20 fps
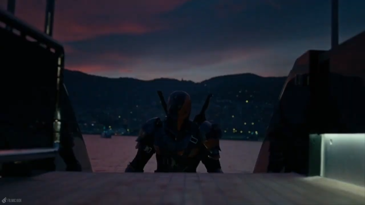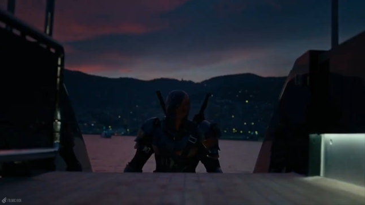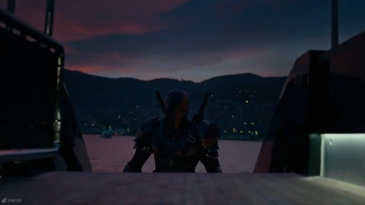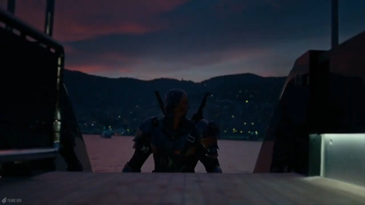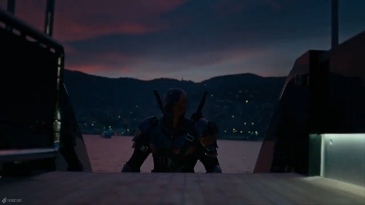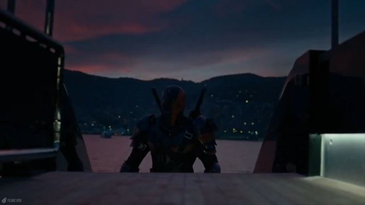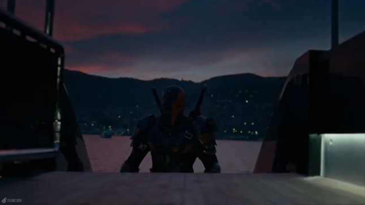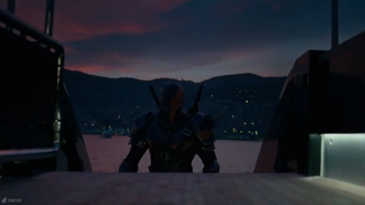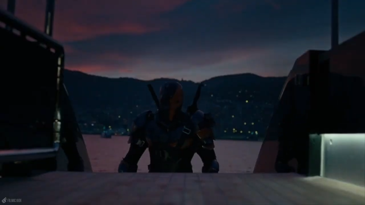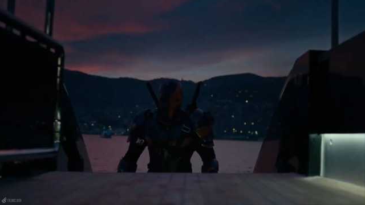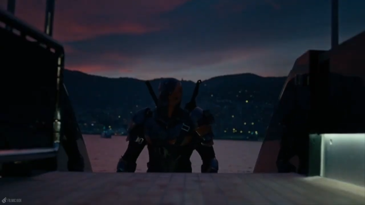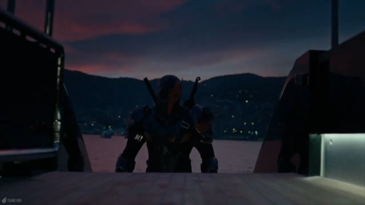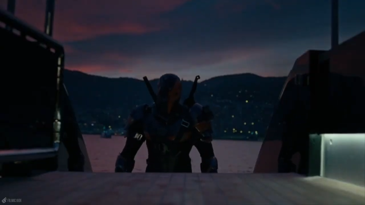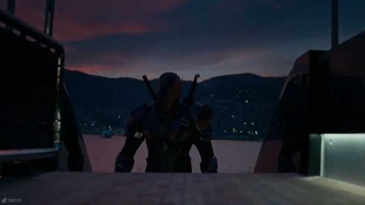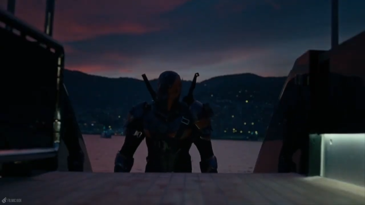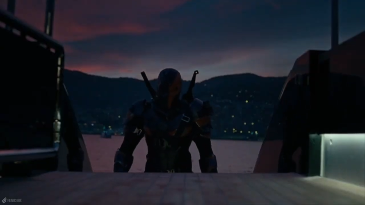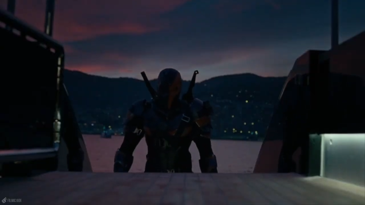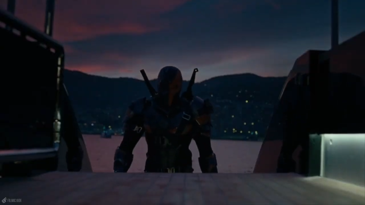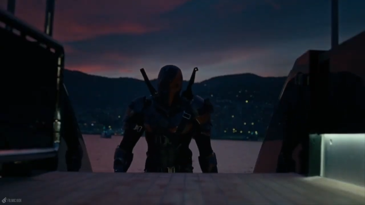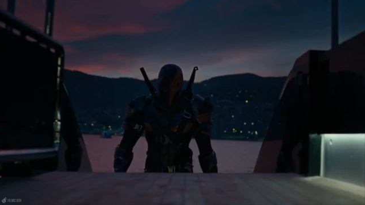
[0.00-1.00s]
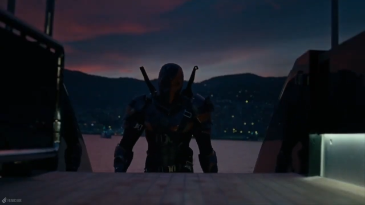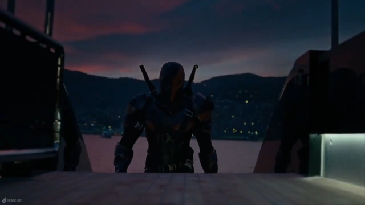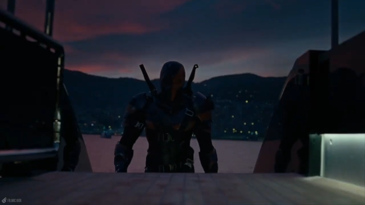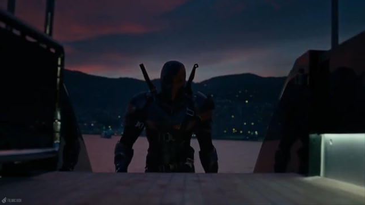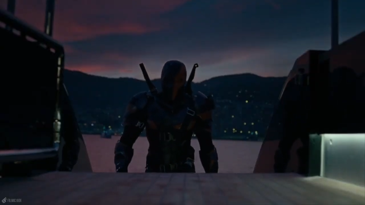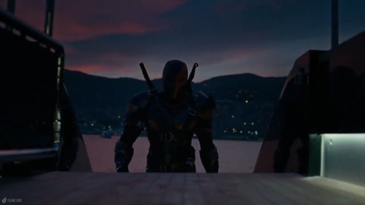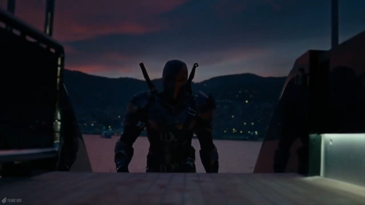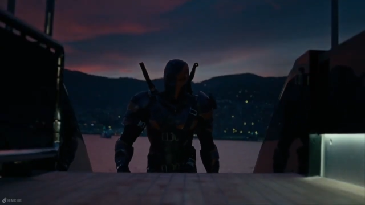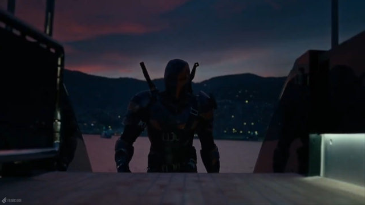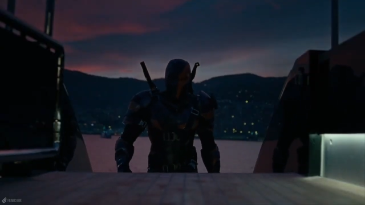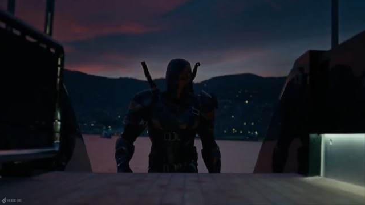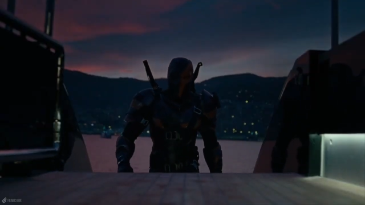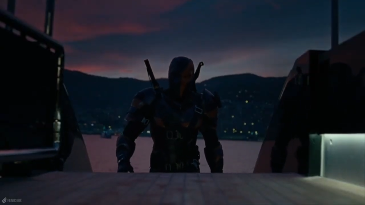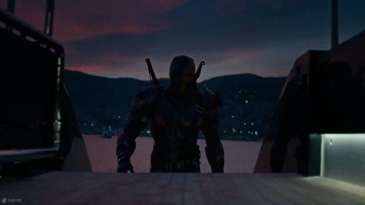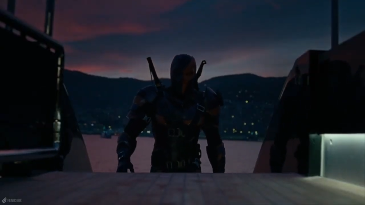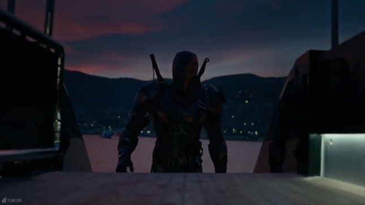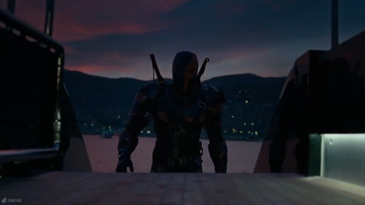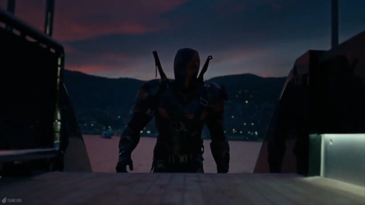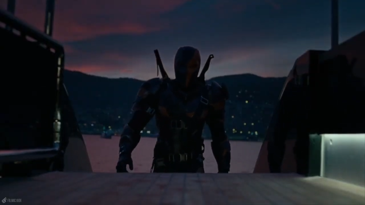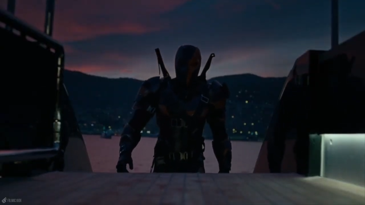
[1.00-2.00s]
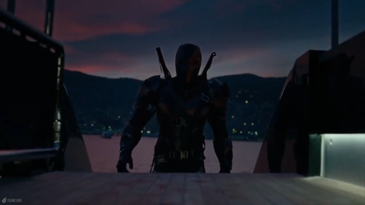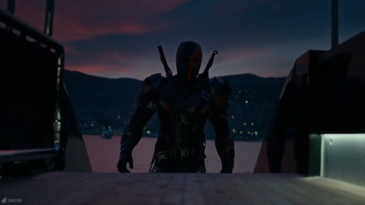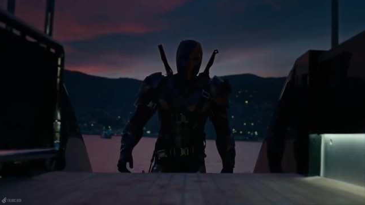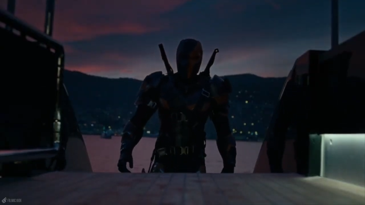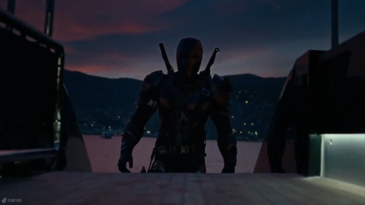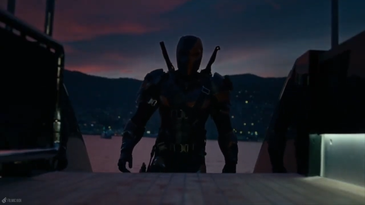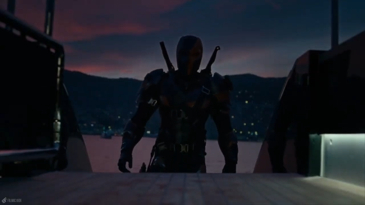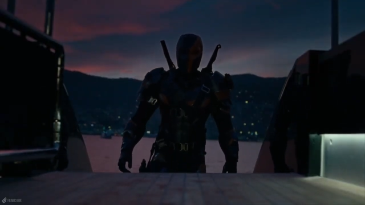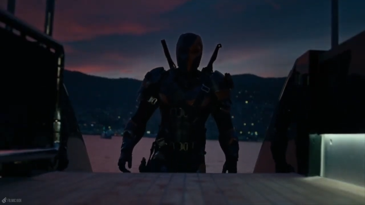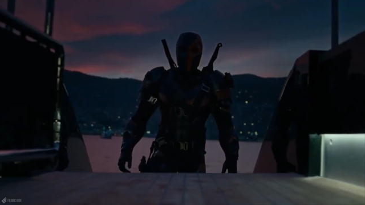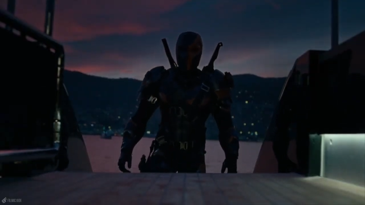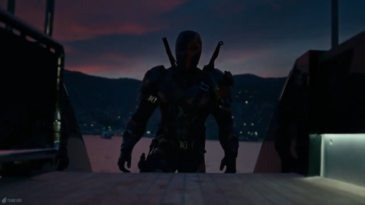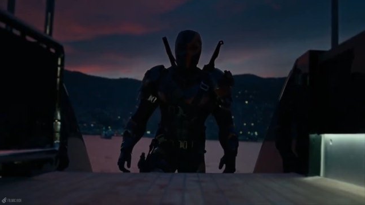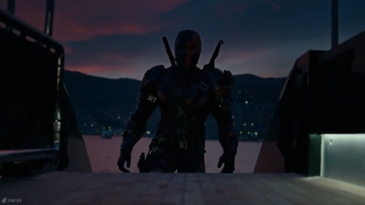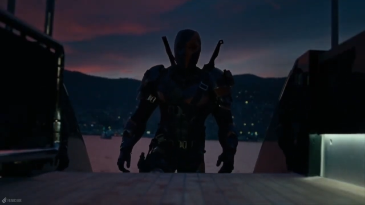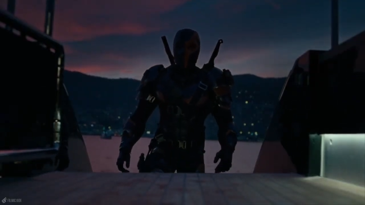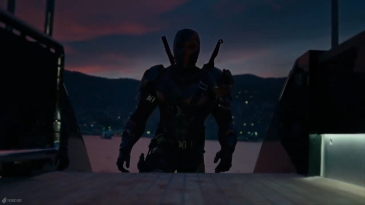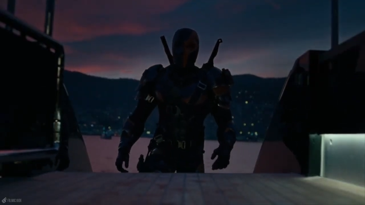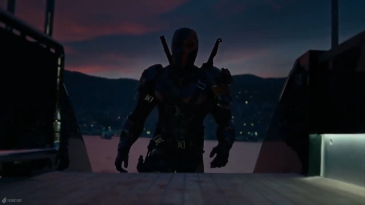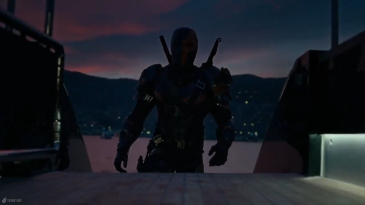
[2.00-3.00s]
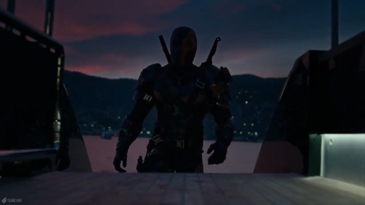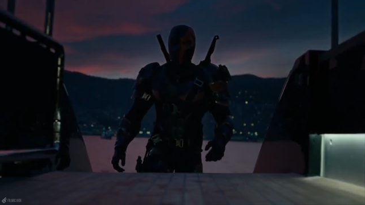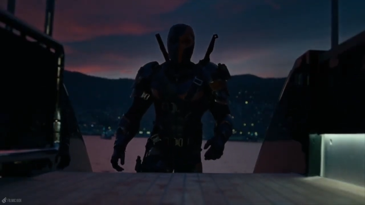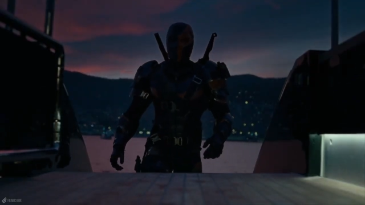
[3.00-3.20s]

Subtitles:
No face is visible, so there are no lips to read.